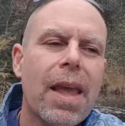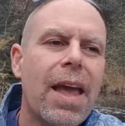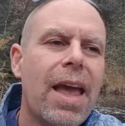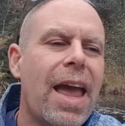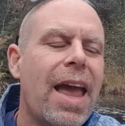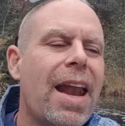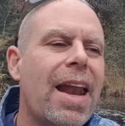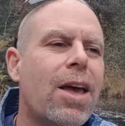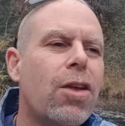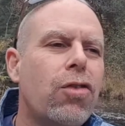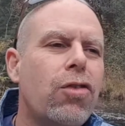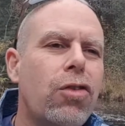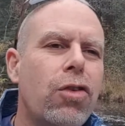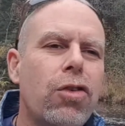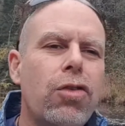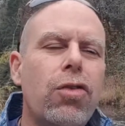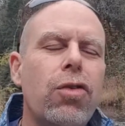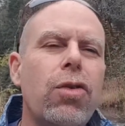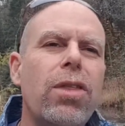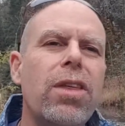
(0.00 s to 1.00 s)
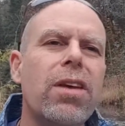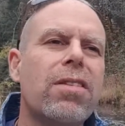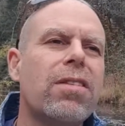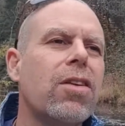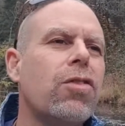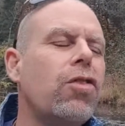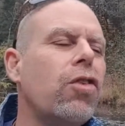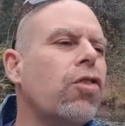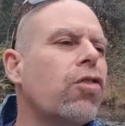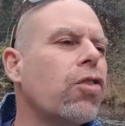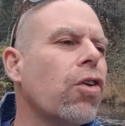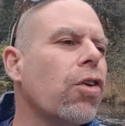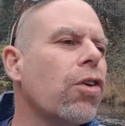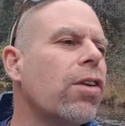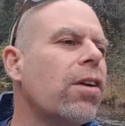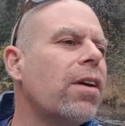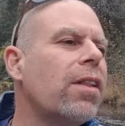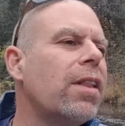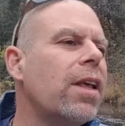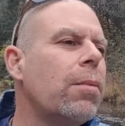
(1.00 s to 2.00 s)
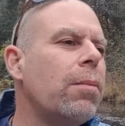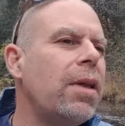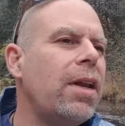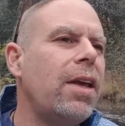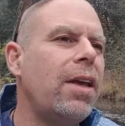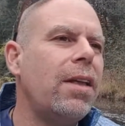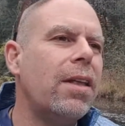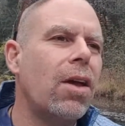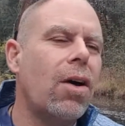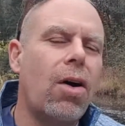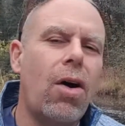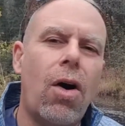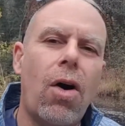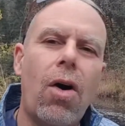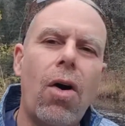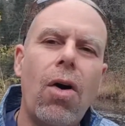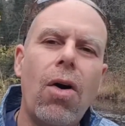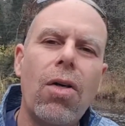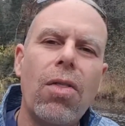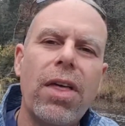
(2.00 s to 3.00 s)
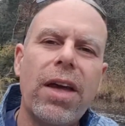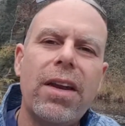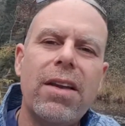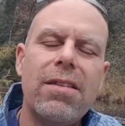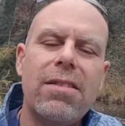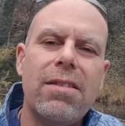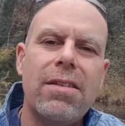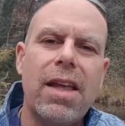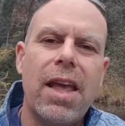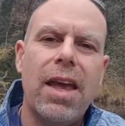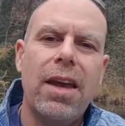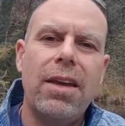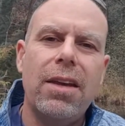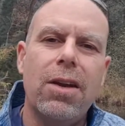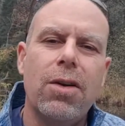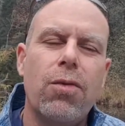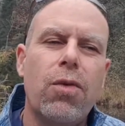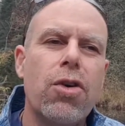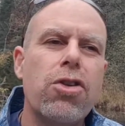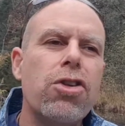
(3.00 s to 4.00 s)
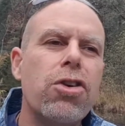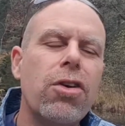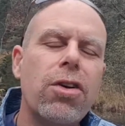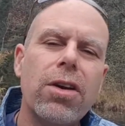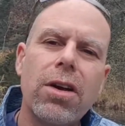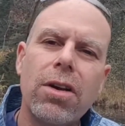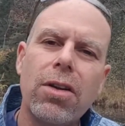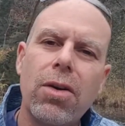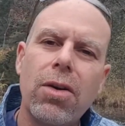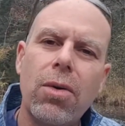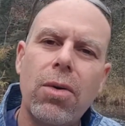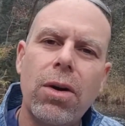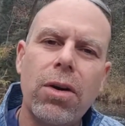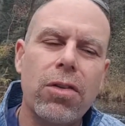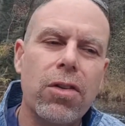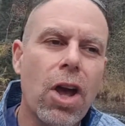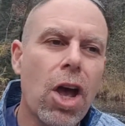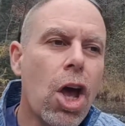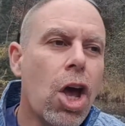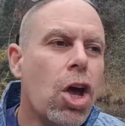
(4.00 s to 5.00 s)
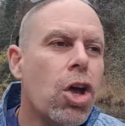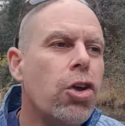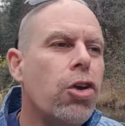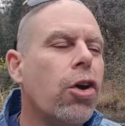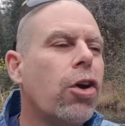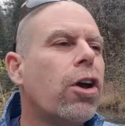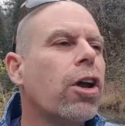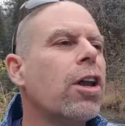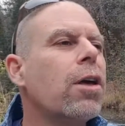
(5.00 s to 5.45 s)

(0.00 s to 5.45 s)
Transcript: And as you do this, as you start to eliminate all that is negative, what you're going to notice, you're going